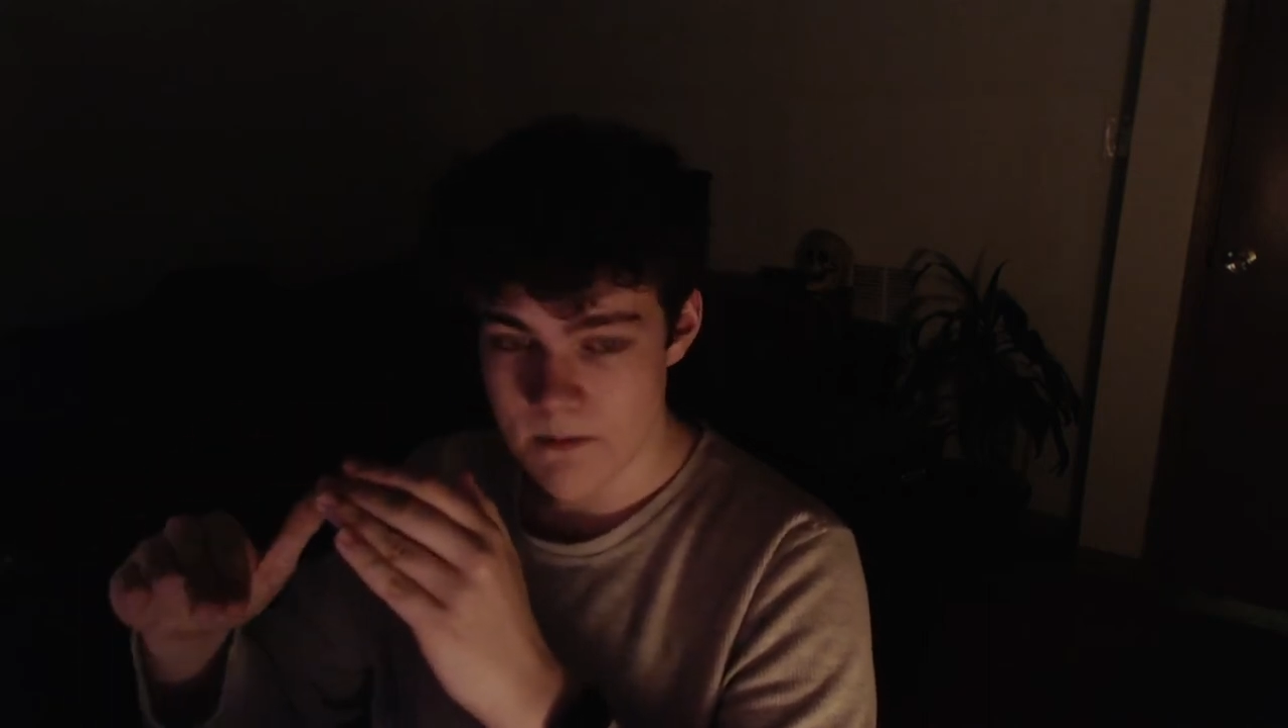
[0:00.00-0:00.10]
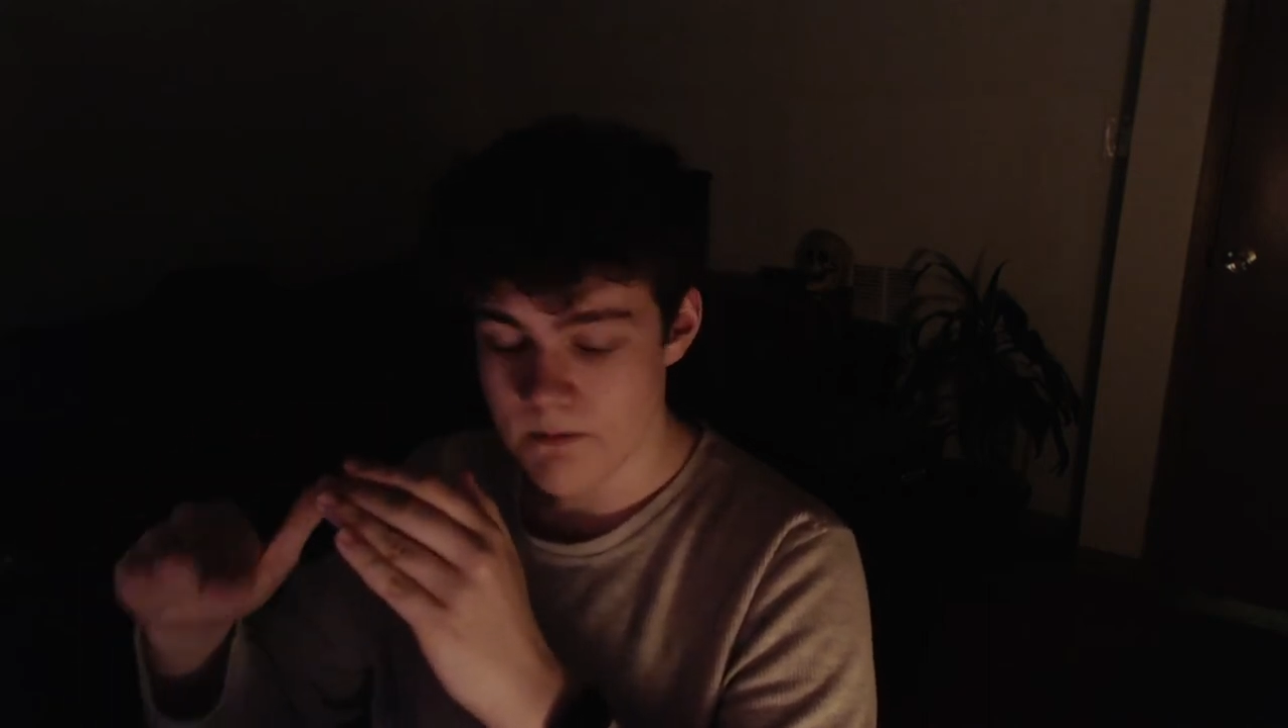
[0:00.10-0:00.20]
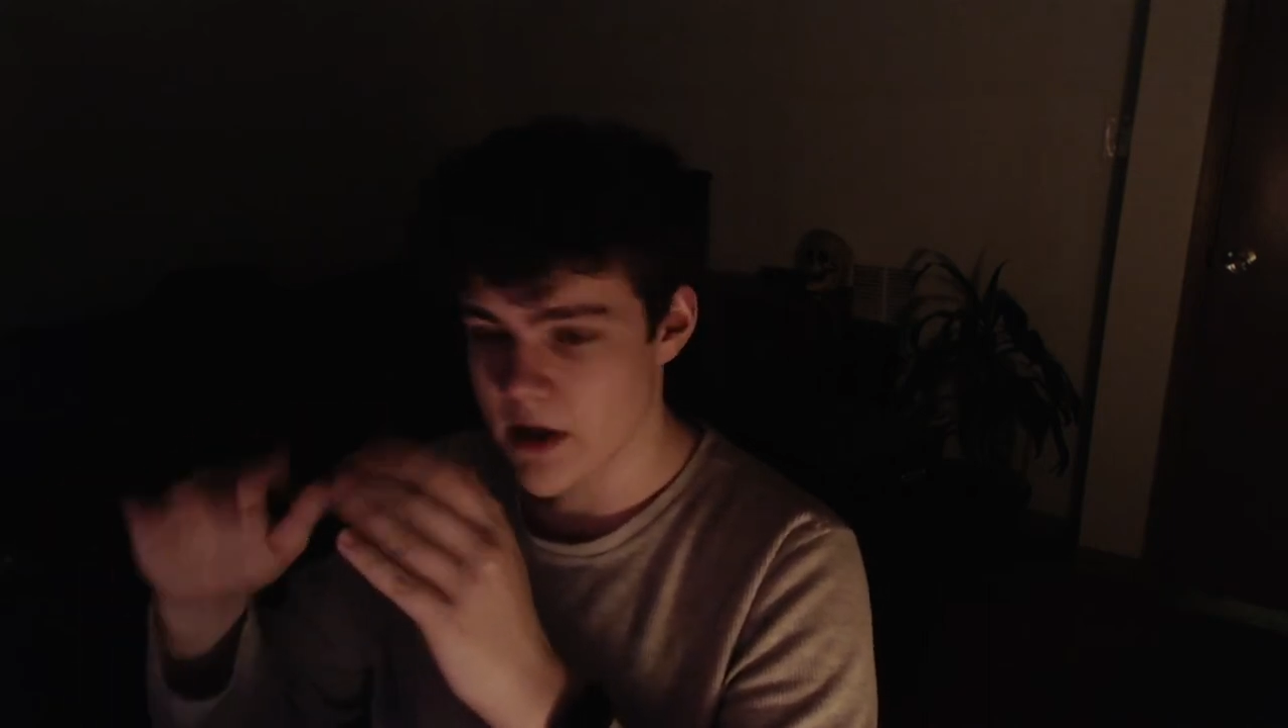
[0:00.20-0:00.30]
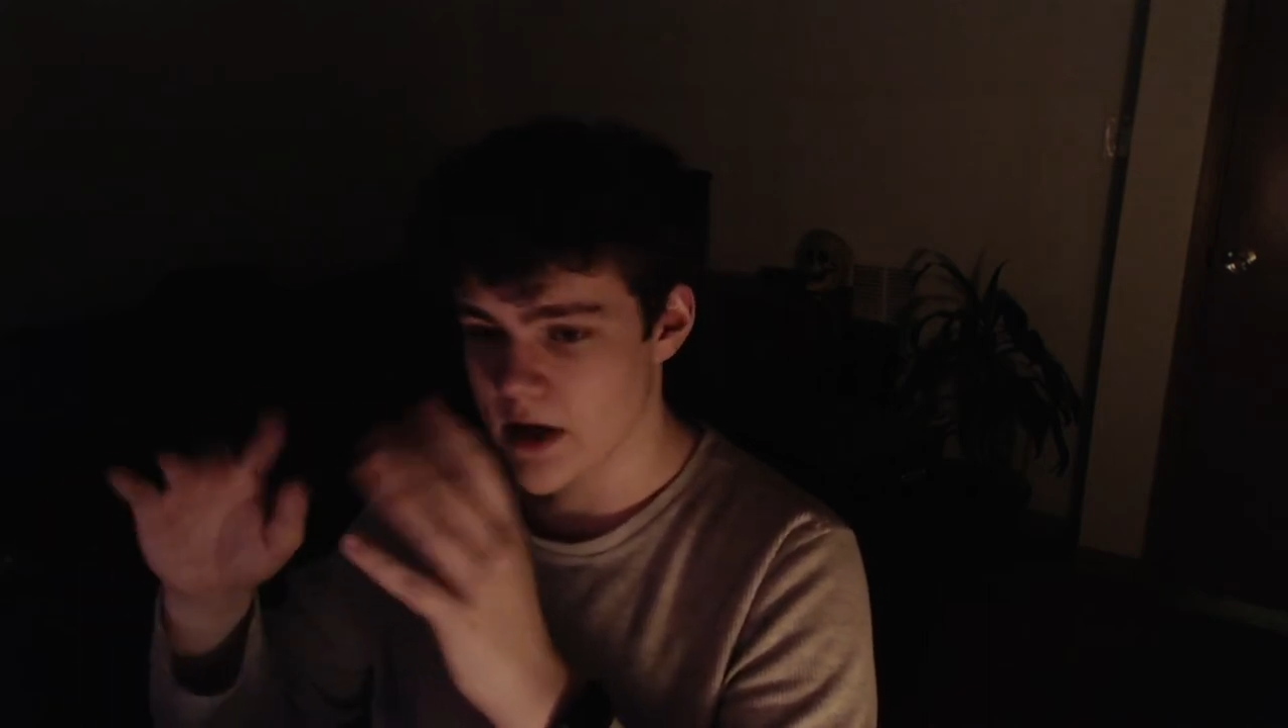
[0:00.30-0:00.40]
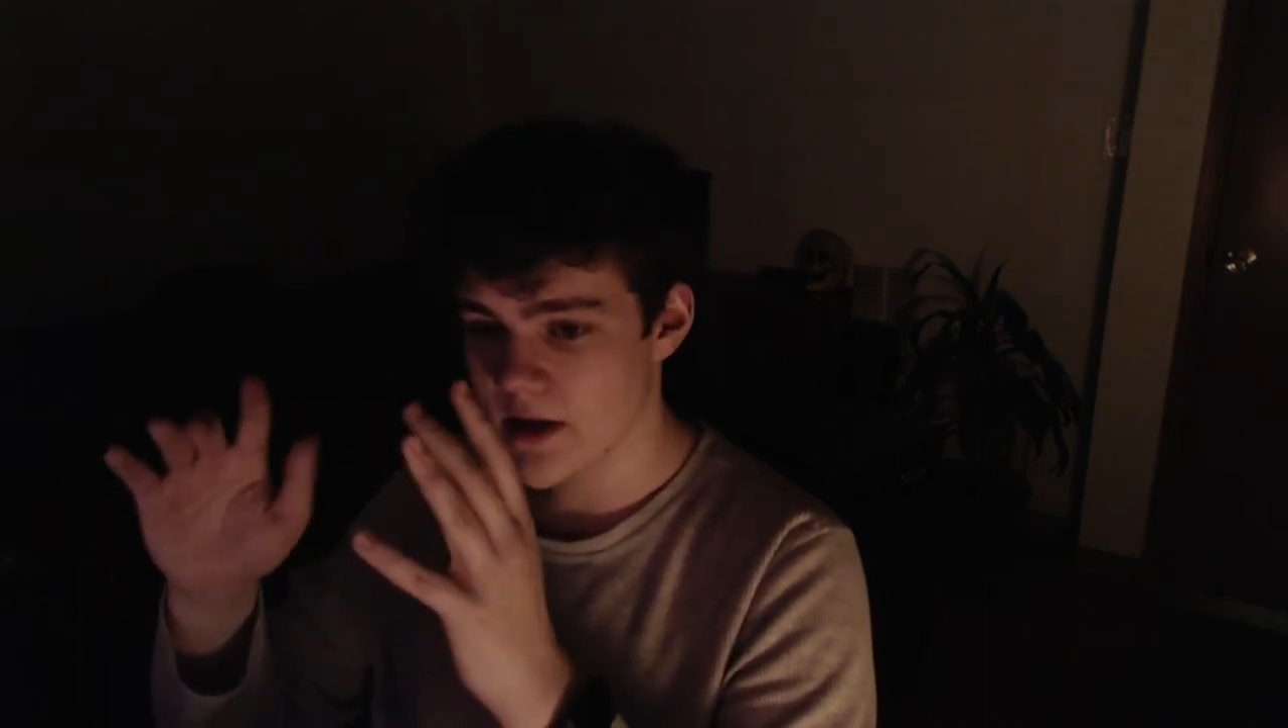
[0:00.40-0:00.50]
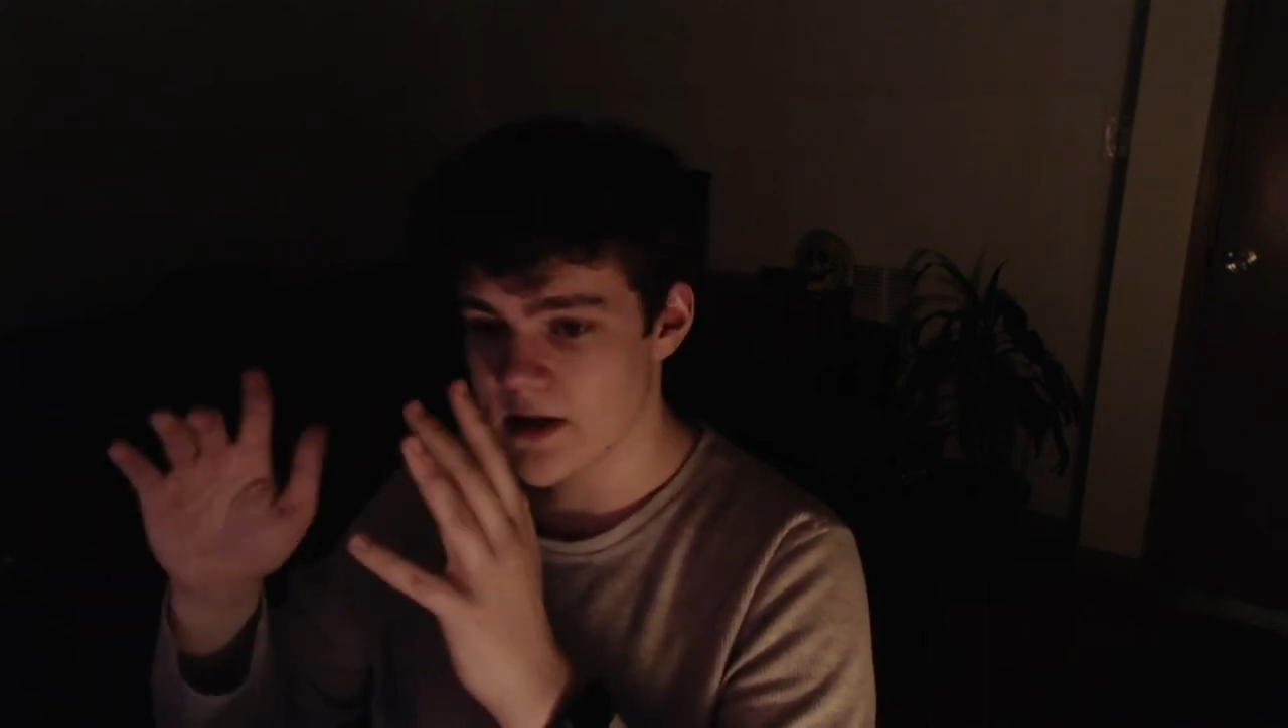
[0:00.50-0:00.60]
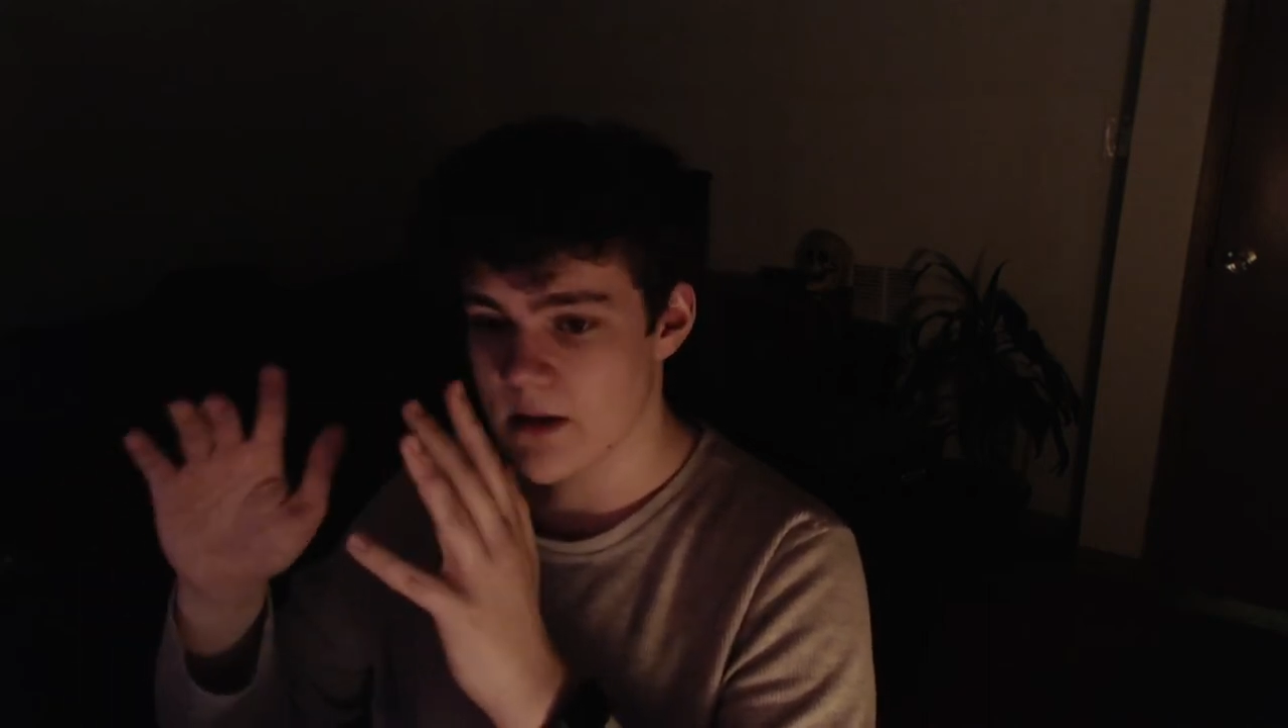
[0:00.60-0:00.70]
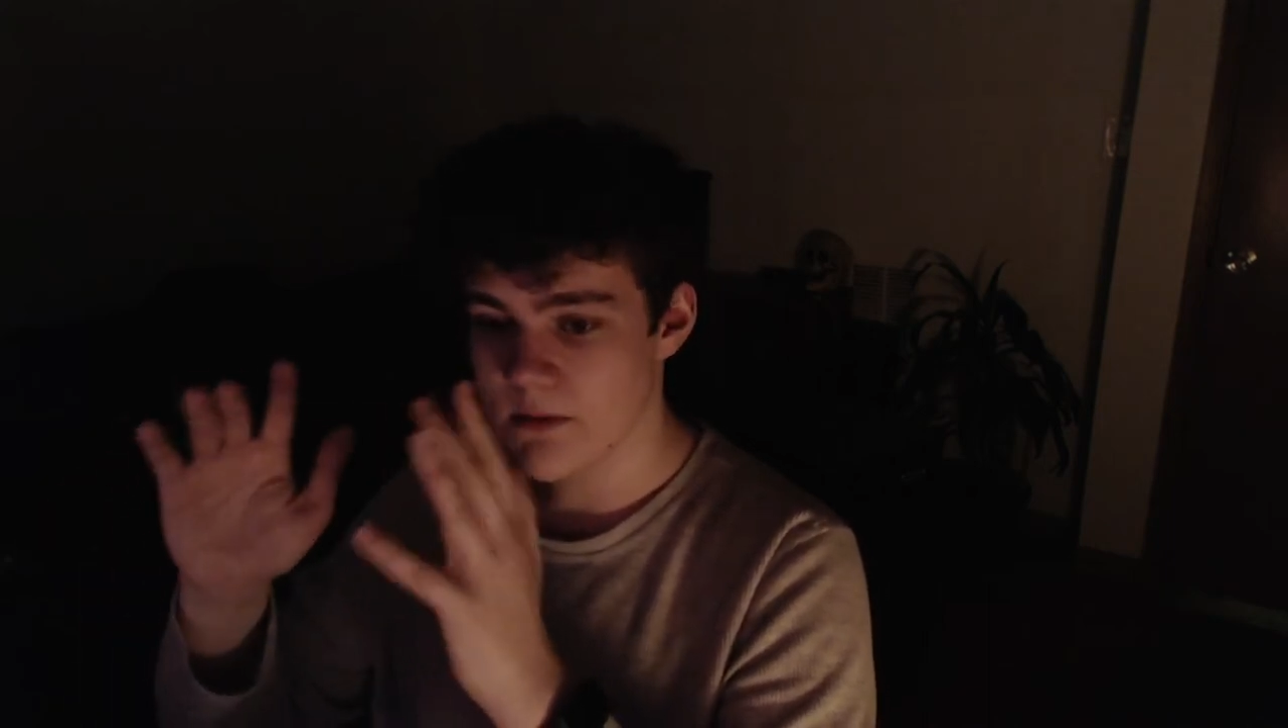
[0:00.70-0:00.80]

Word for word: because um,